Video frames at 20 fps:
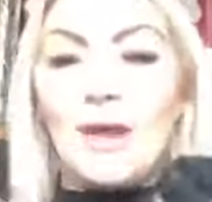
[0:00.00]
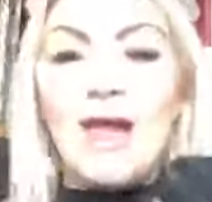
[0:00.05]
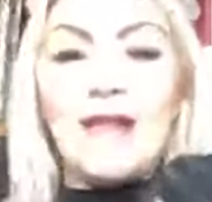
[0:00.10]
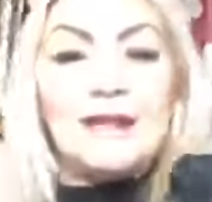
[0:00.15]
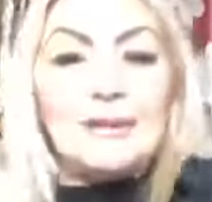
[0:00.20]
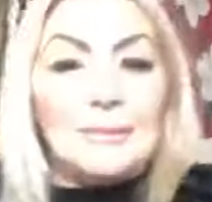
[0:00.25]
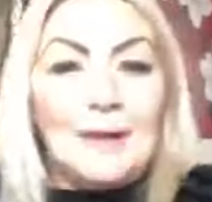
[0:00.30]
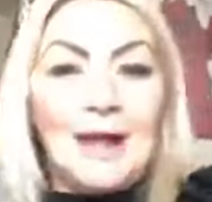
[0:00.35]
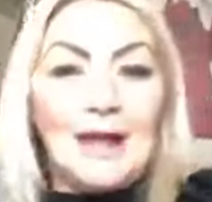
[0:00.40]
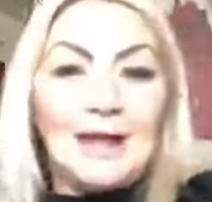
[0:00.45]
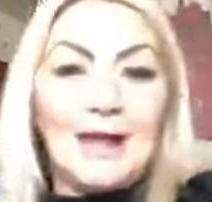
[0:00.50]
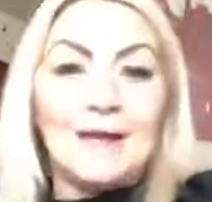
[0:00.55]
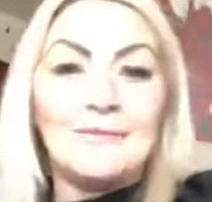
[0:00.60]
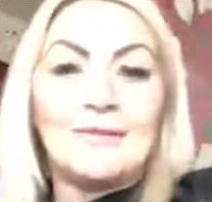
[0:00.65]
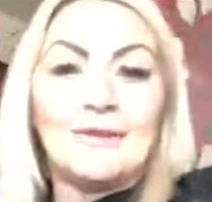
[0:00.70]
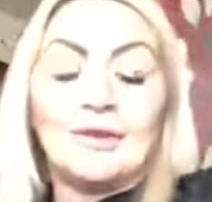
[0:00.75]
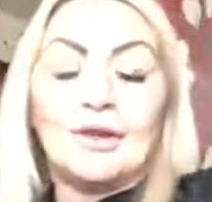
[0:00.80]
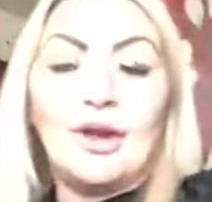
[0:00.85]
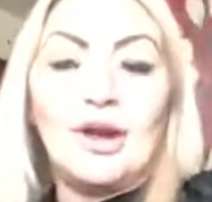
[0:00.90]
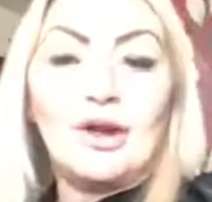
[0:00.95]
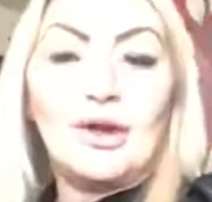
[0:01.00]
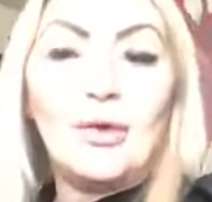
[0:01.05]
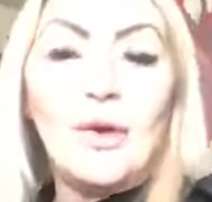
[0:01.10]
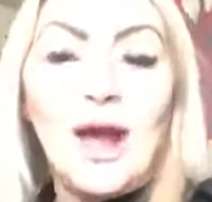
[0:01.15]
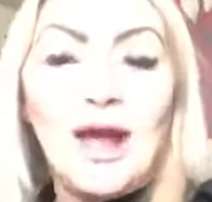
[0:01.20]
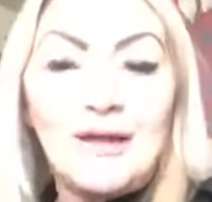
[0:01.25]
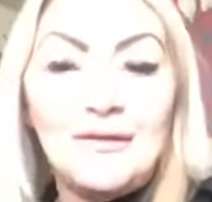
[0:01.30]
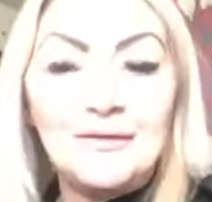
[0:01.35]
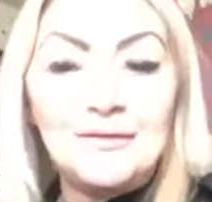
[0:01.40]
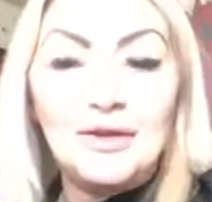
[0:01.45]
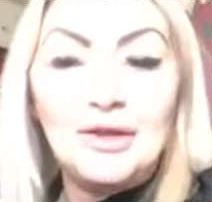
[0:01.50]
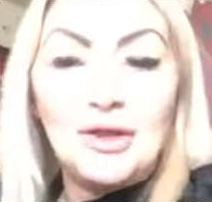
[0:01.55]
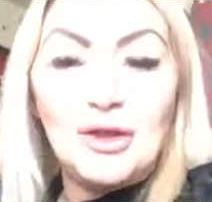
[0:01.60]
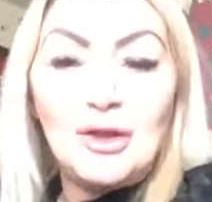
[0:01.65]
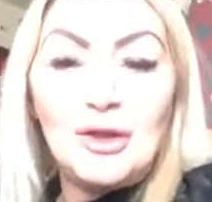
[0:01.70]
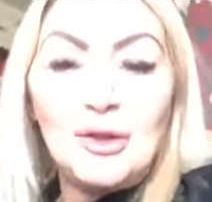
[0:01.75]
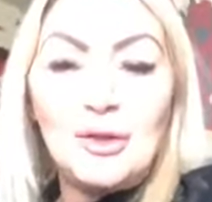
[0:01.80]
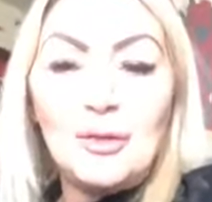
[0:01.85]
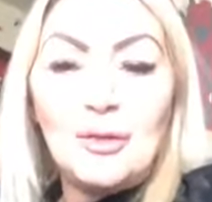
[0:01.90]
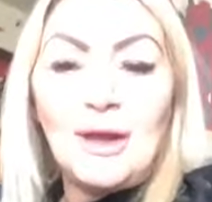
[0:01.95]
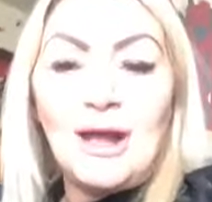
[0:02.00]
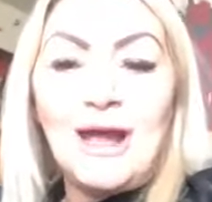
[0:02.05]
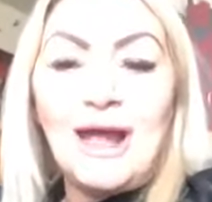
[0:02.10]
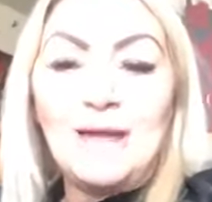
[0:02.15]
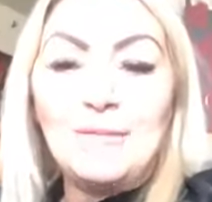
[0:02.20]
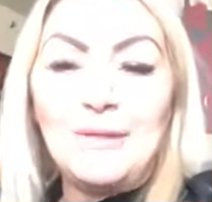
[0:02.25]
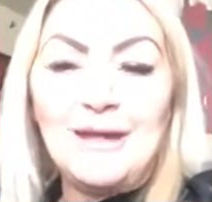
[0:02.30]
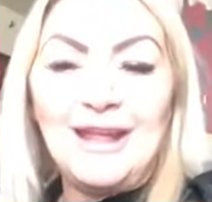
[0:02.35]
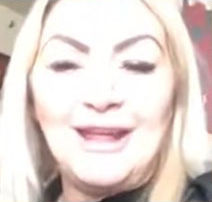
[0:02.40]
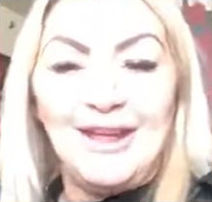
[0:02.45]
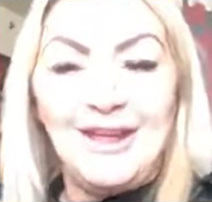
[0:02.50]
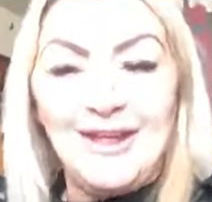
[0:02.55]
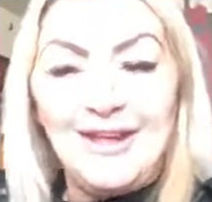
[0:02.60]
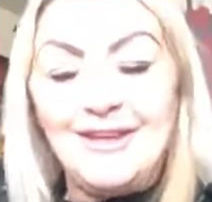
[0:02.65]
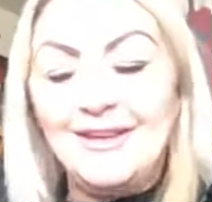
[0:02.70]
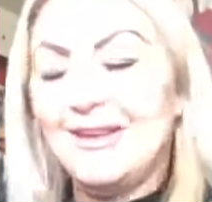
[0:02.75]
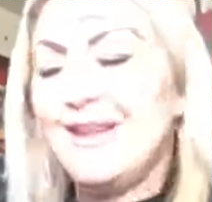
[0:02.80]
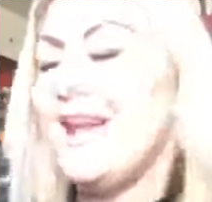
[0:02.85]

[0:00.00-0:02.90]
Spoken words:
anyway, I've got quite a few. Hi, Becca.